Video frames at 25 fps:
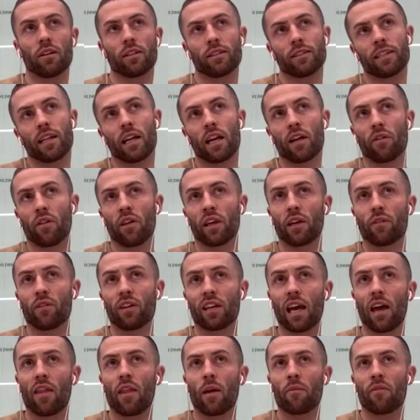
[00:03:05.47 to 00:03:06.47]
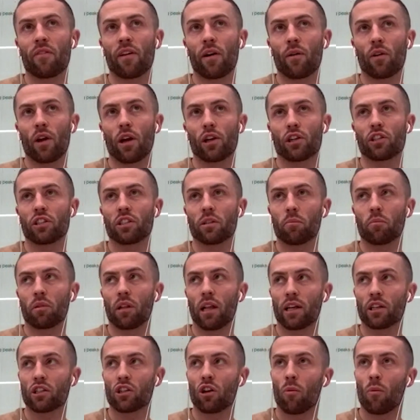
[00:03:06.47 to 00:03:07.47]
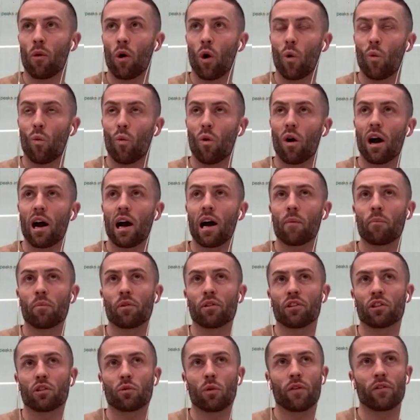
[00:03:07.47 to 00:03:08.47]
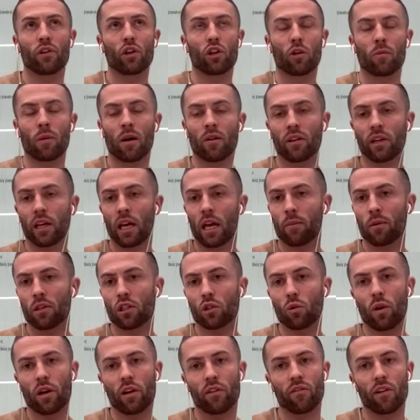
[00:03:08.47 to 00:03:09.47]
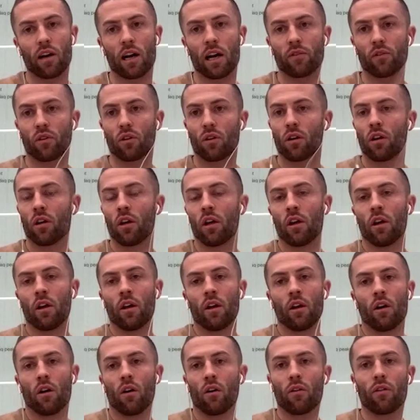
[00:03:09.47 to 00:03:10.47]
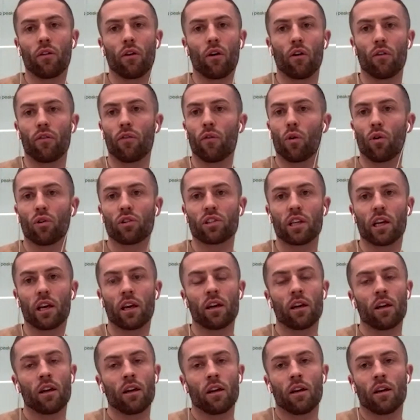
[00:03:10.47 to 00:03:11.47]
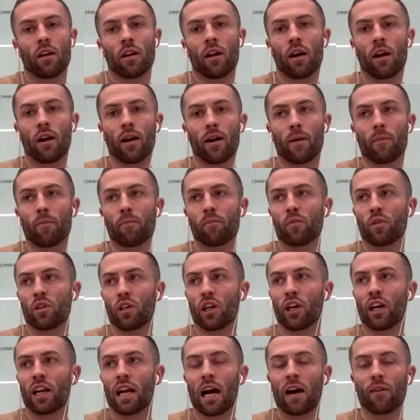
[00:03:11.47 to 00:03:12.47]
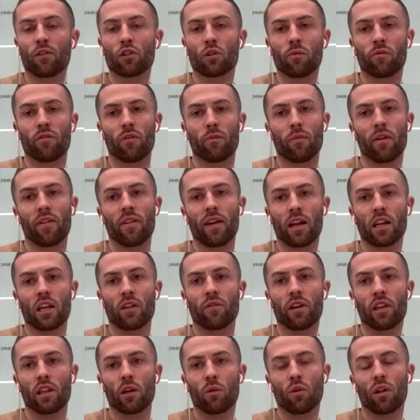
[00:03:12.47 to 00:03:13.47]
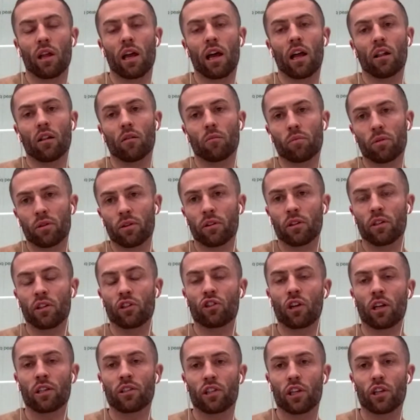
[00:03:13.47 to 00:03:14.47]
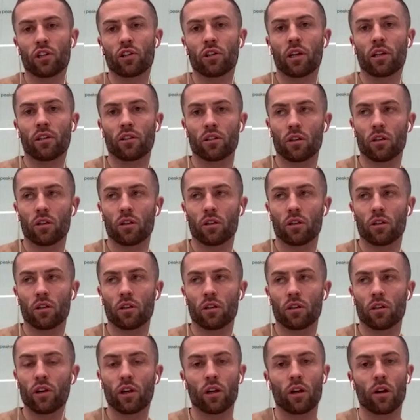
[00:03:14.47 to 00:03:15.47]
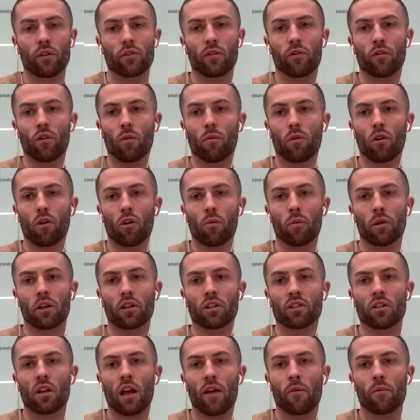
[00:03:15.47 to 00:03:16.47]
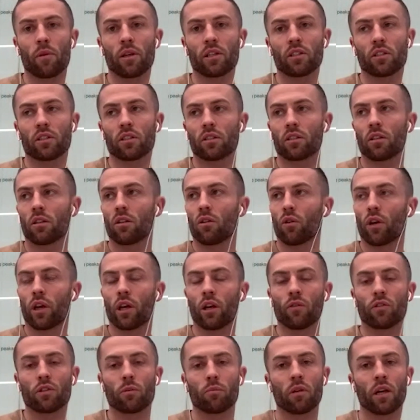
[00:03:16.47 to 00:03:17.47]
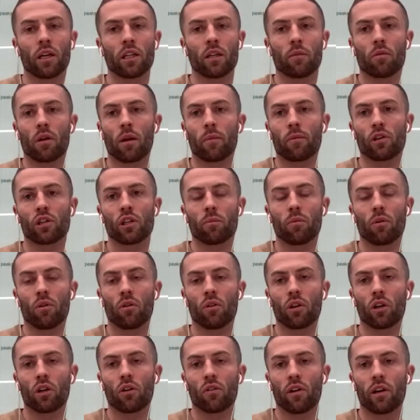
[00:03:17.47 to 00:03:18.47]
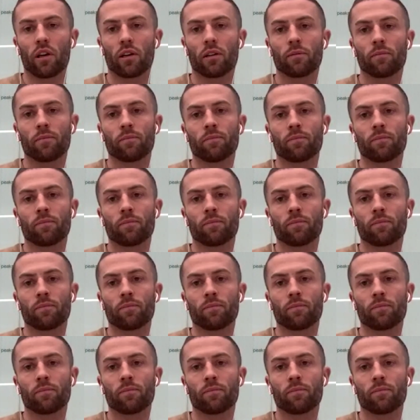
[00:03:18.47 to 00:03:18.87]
And I think if you get them foundations in place, no matter what happens, whether you come out of the game at 25 or 40, you're going to have something at the end of it that will help you transition into whatever you're going to have to football, because not everybody's lucky enough to play in the Premiership all the career.